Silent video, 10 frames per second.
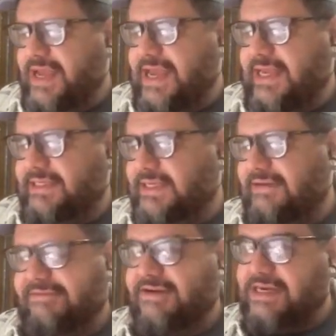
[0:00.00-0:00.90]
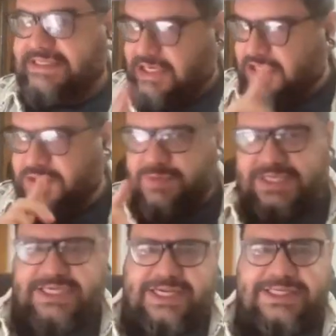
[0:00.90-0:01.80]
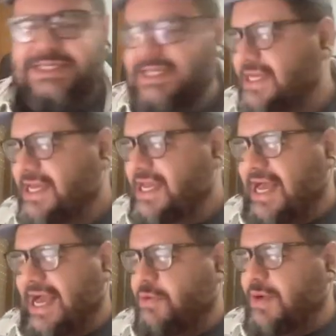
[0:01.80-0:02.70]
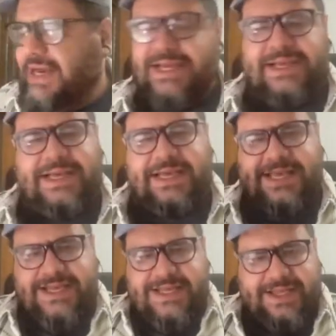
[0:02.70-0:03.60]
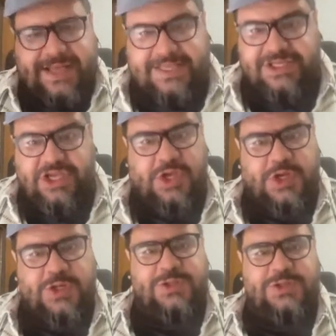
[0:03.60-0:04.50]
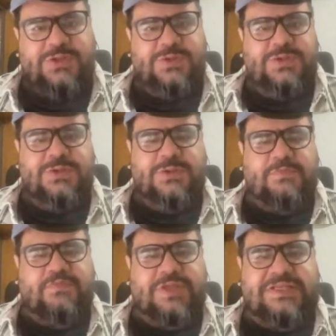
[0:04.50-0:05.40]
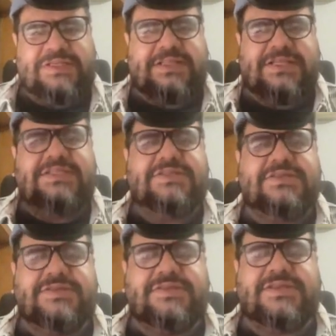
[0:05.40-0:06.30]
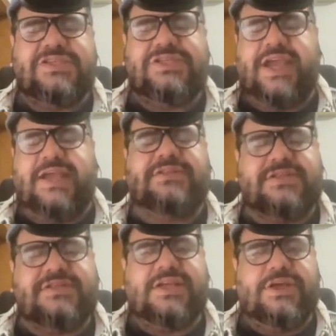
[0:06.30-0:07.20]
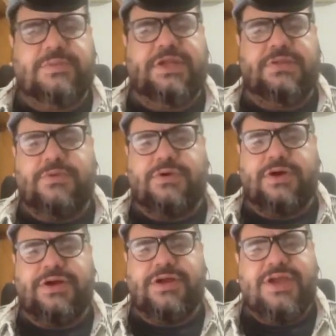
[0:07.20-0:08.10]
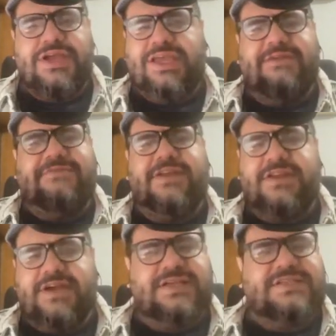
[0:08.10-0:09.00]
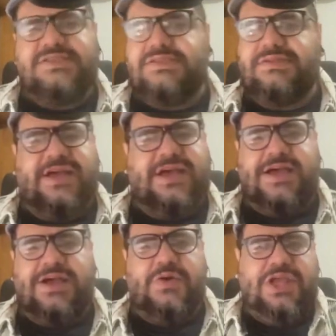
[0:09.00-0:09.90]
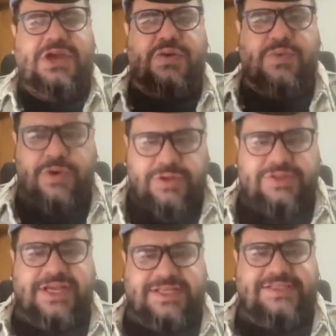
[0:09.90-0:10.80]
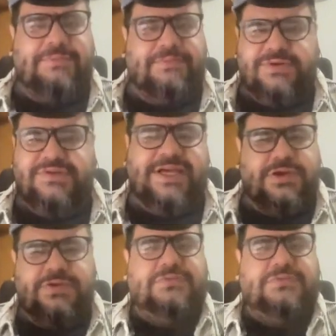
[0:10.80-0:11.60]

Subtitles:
And for the second question, I want to ask you to instantiate it a little bit more, giving us real world examples that you